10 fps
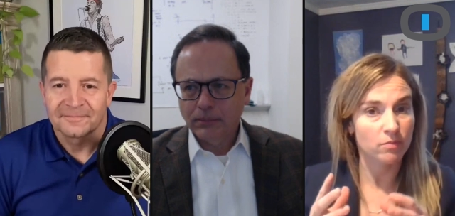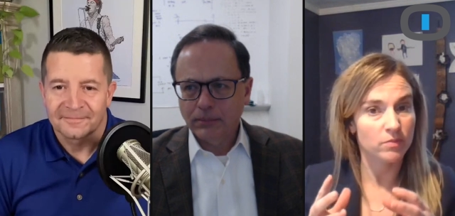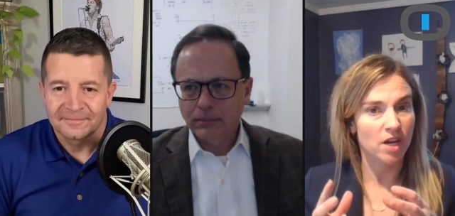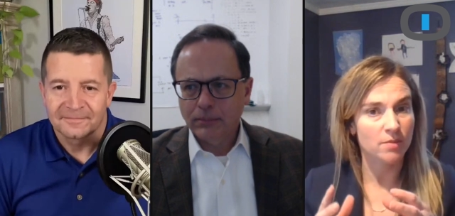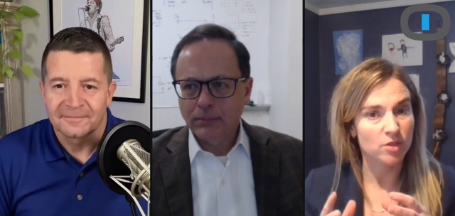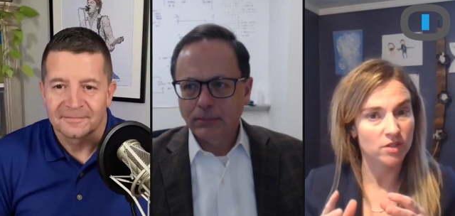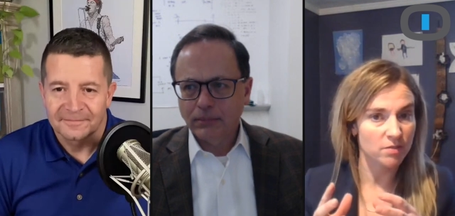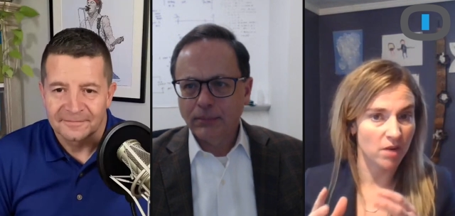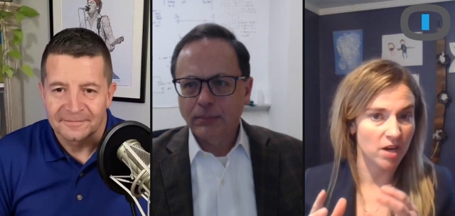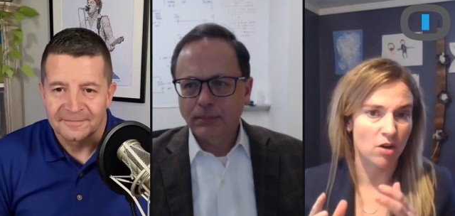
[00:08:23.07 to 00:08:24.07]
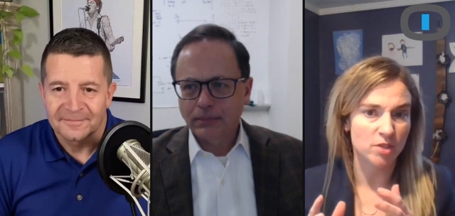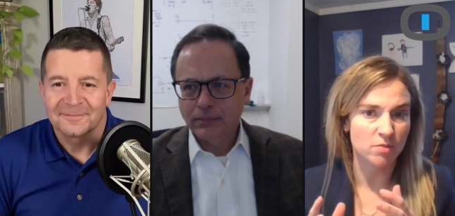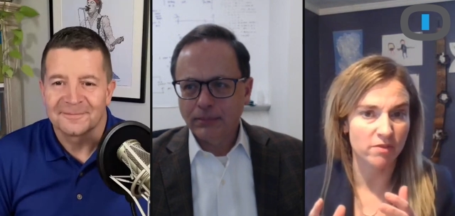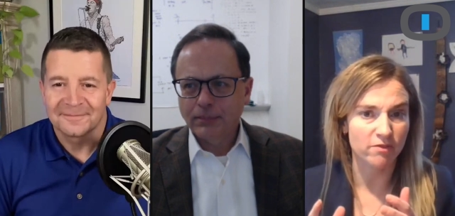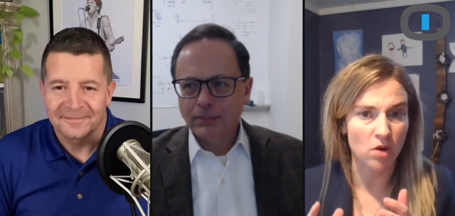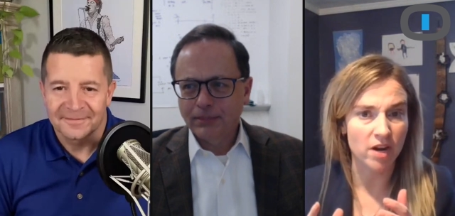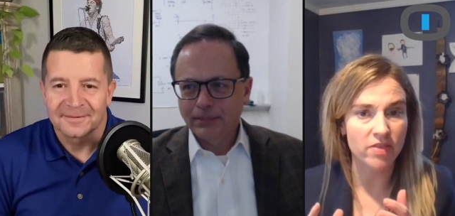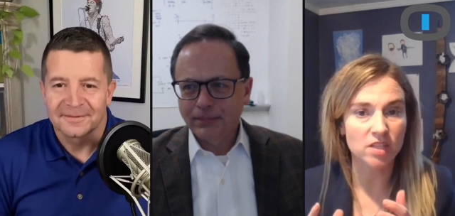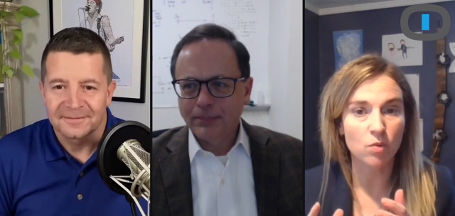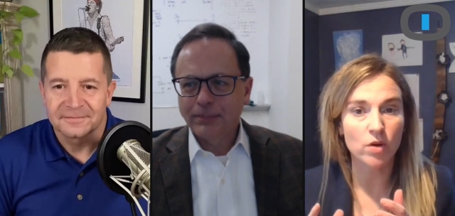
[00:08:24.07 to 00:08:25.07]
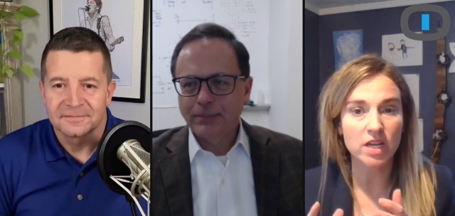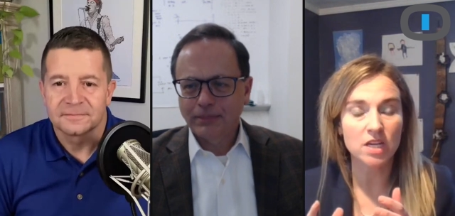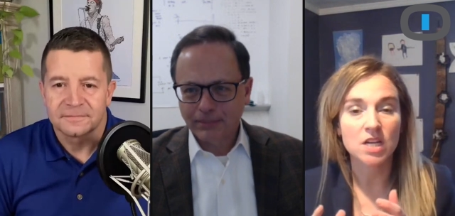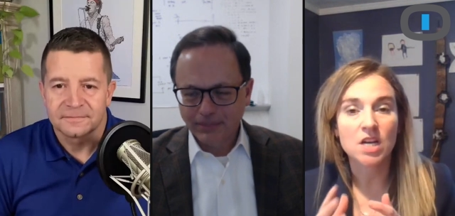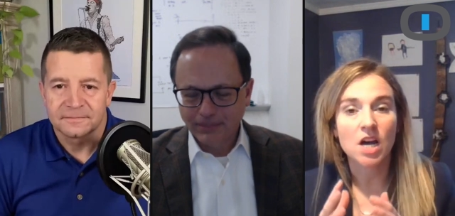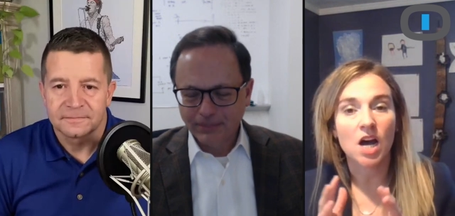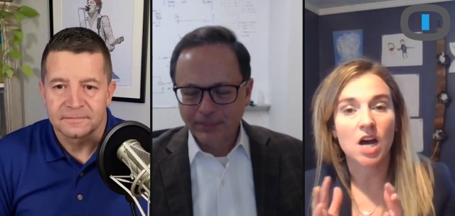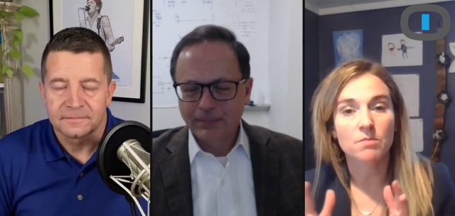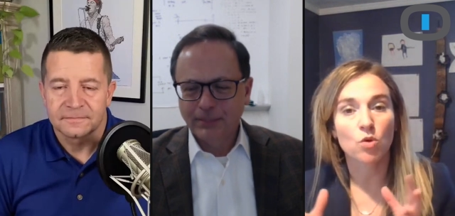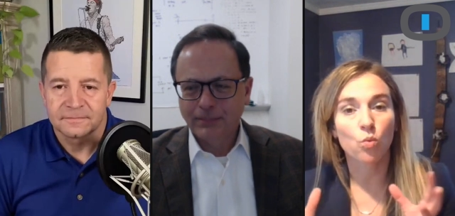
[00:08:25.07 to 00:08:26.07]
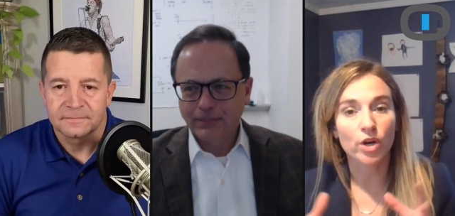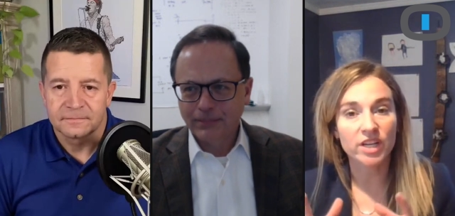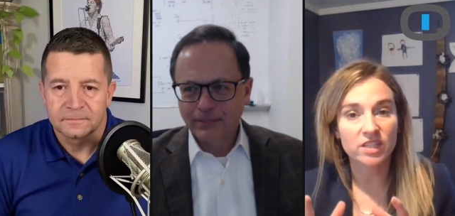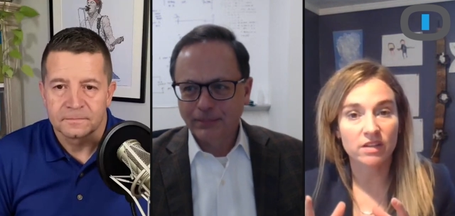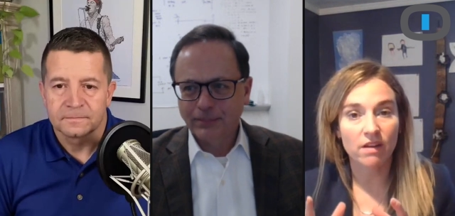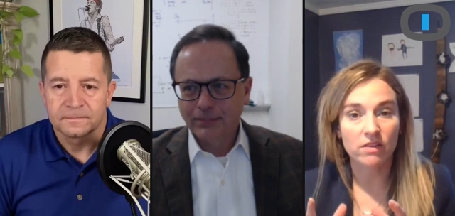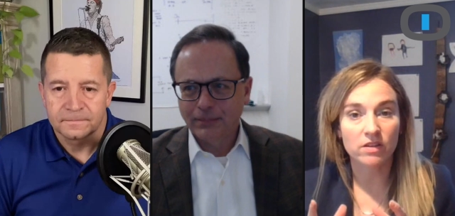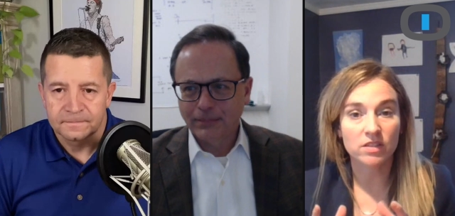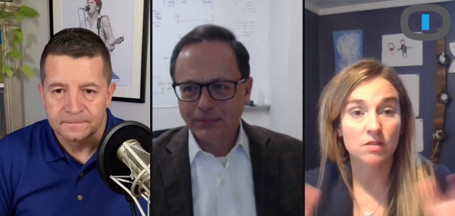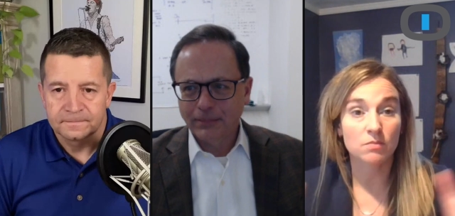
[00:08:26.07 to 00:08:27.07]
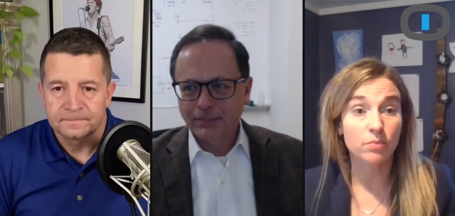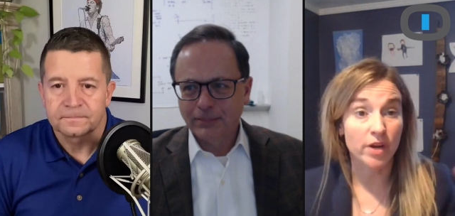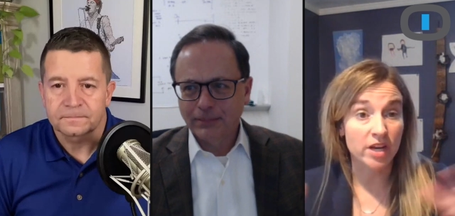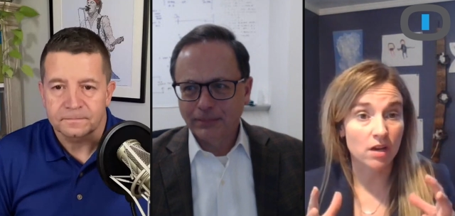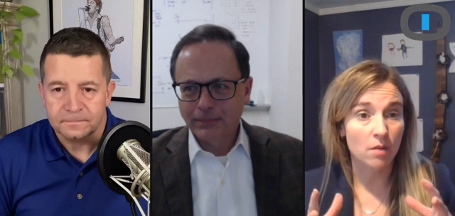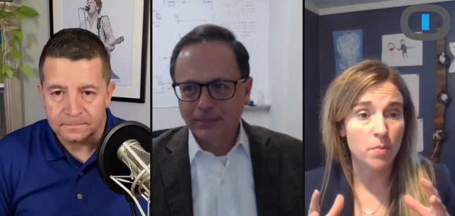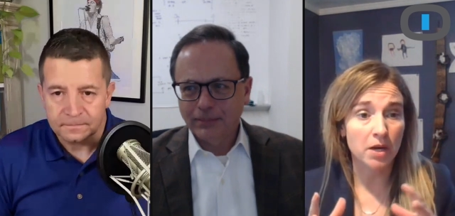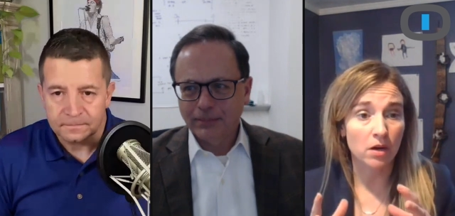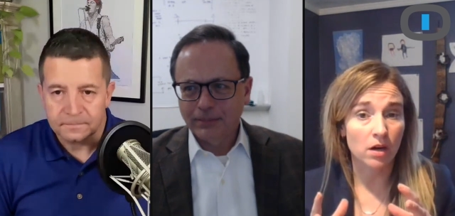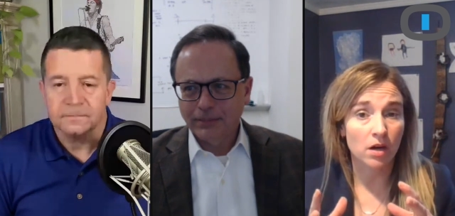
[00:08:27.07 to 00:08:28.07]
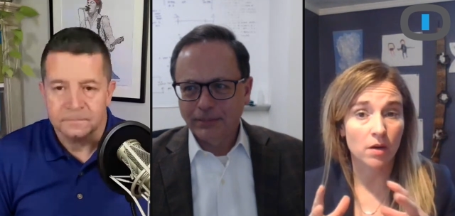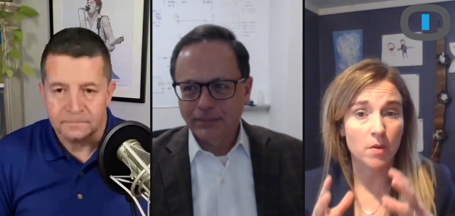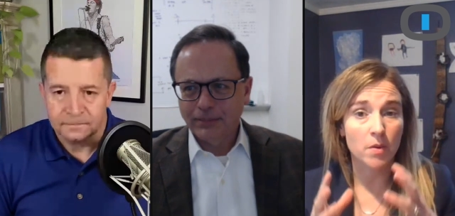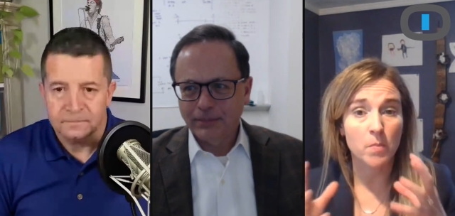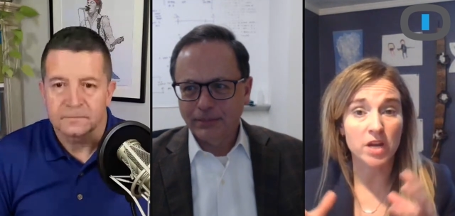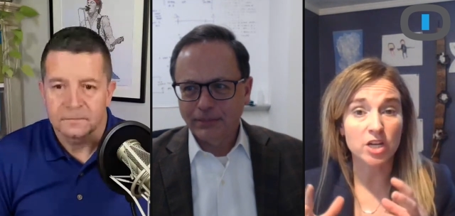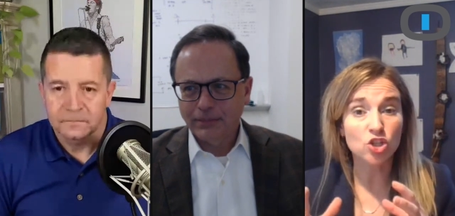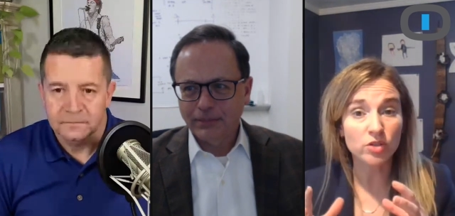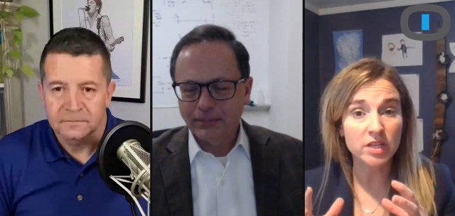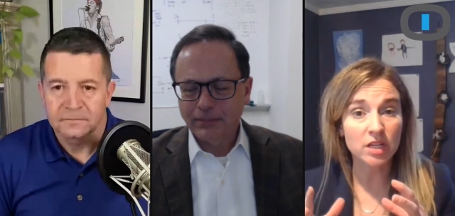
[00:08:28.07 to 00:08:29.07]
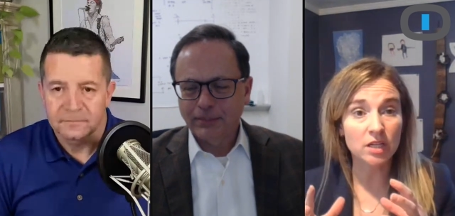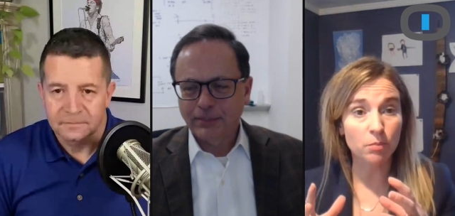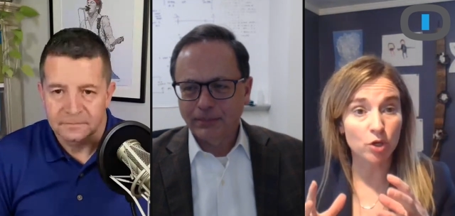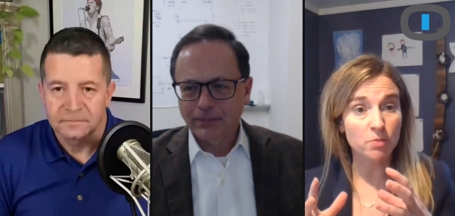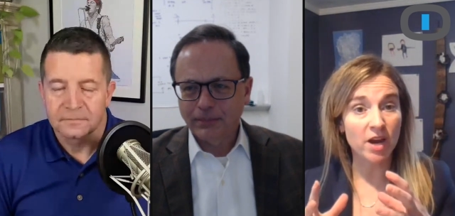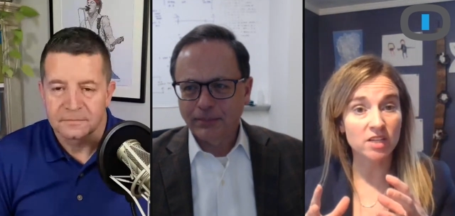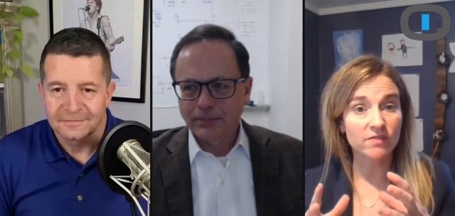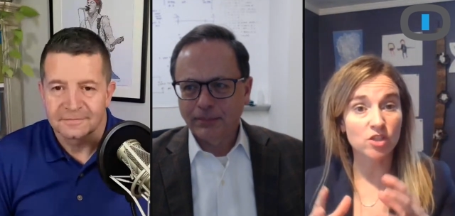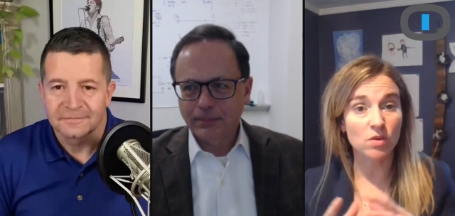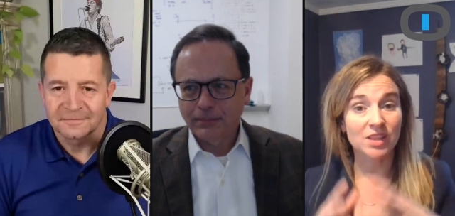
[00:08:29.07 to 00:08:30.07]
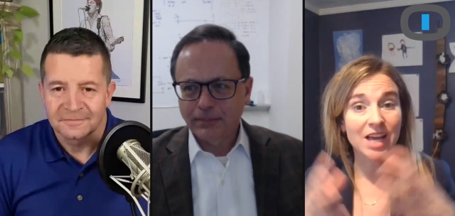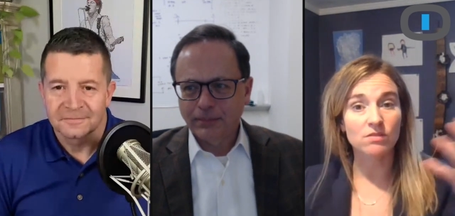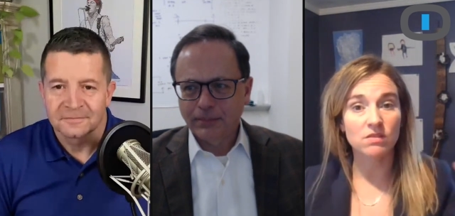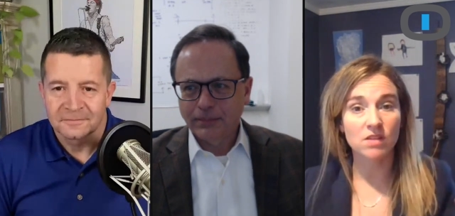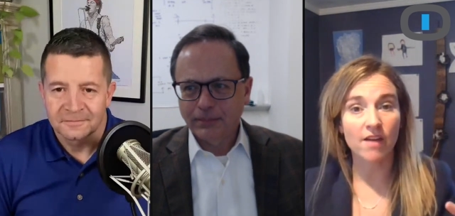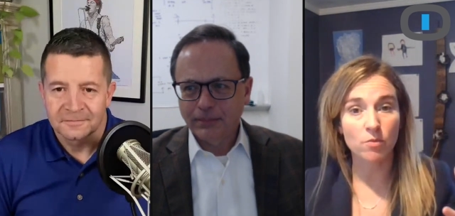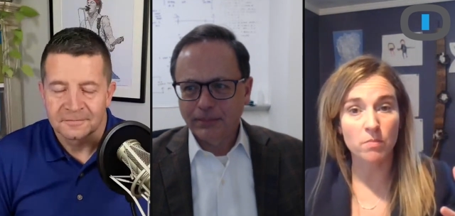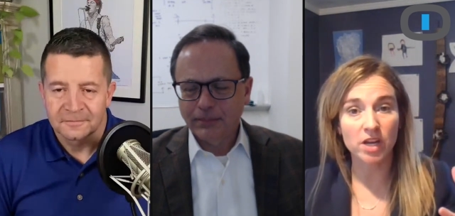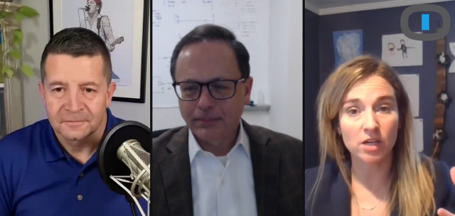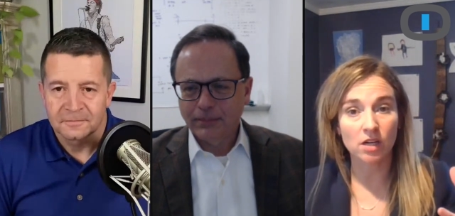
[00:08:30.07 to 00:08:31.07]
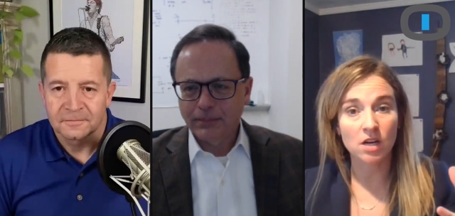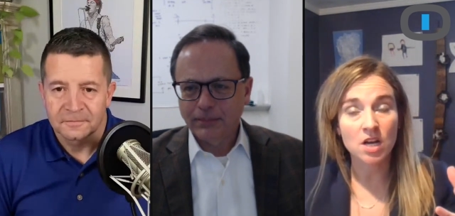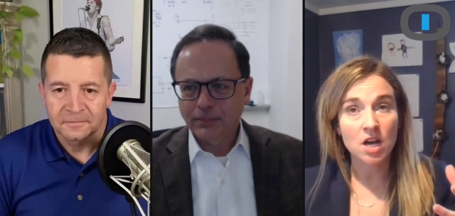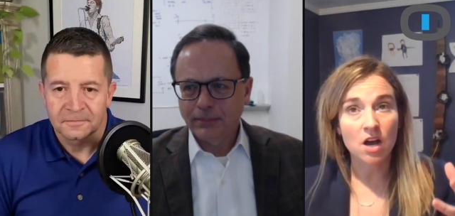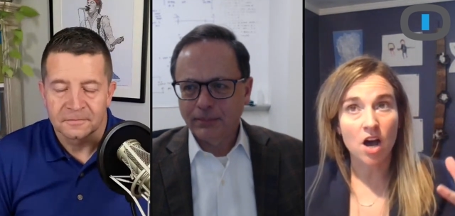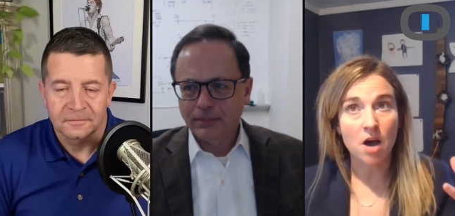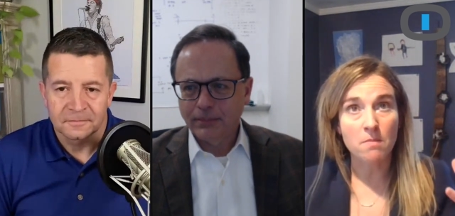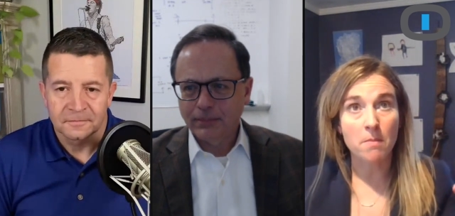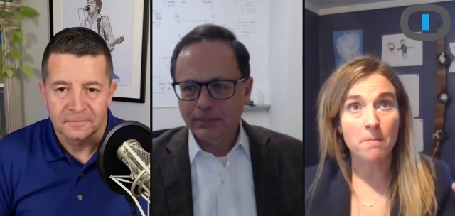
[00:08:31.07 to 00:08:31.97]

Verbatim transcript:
Speaker 1: Time serves, it might almost be four at this point, um, working together to bring a bigger ministry perspective. So it allows us to have a bigger um,